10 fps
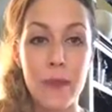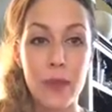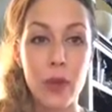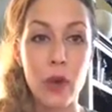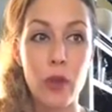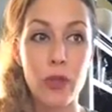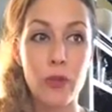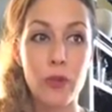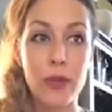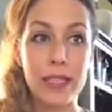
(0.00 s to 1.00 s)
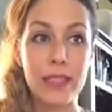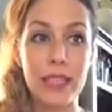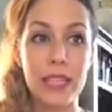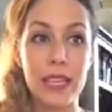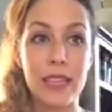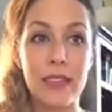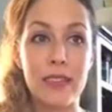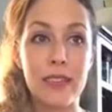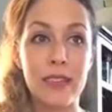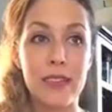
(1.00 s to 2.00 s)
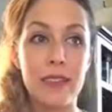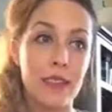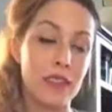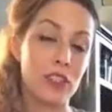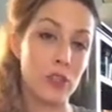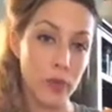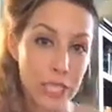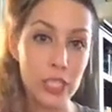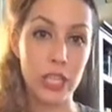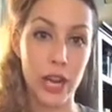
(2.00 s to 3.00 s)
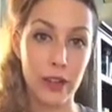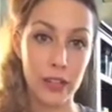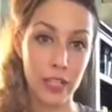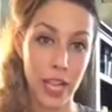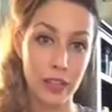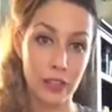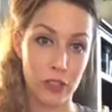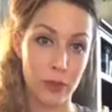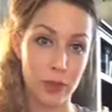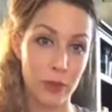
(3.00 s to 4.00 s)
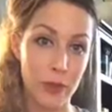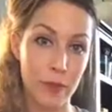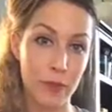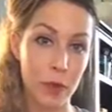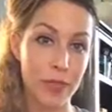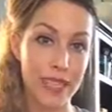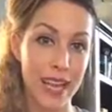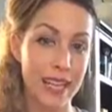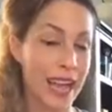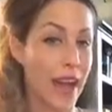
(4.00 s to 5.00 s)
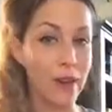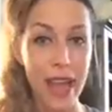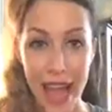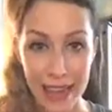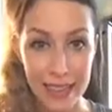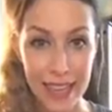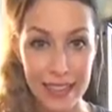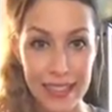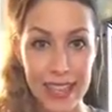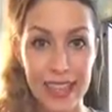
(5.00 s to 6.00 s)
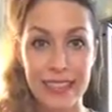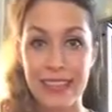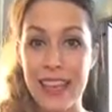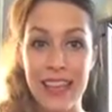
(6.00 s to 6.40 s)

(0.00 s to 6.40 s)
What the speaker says: they'll go through and basically screen share the challenge group so people know exactly how to access things.